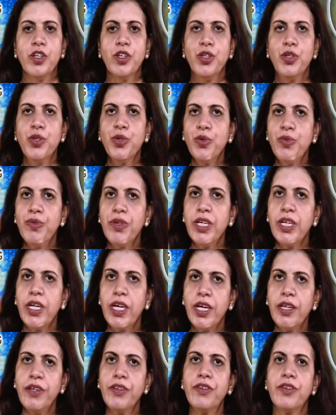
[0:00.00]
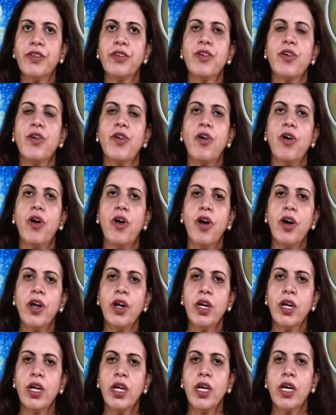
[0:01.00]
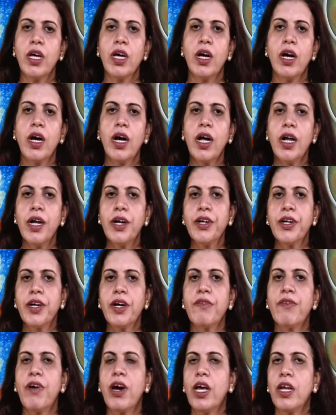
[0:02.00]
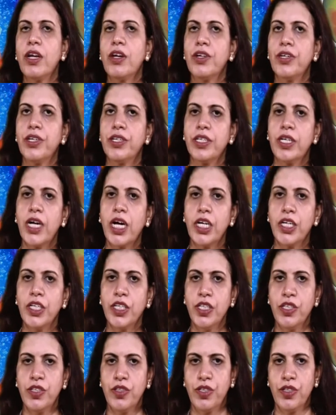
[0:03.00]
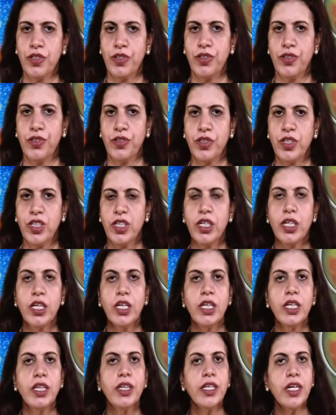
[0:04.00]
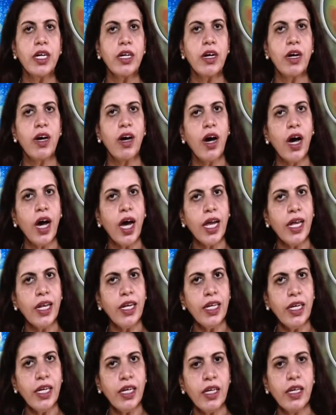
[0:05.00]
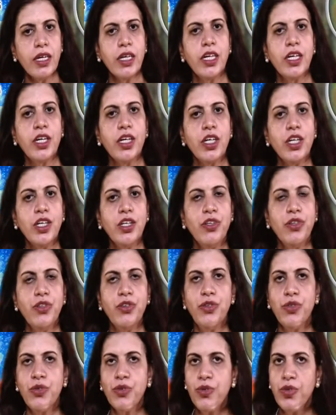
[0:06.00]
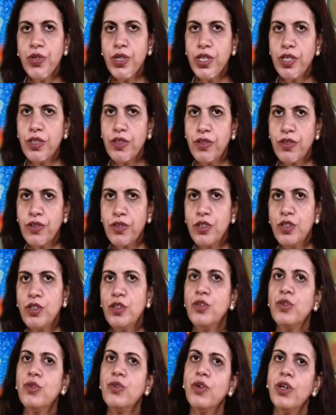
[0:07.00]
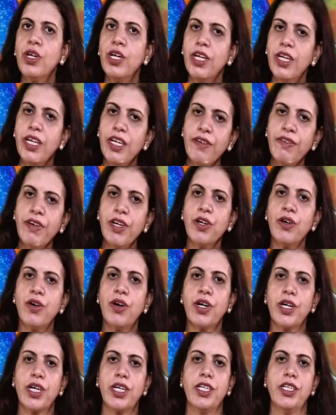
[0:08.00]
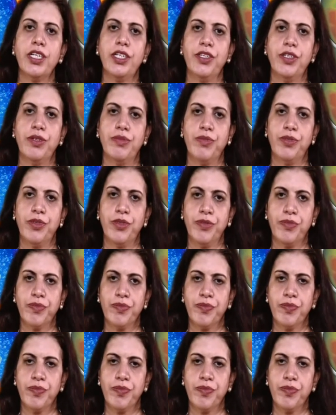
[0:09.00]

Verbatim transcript: UV rays or ultraviolet radiations, they are highly injurious to living organisms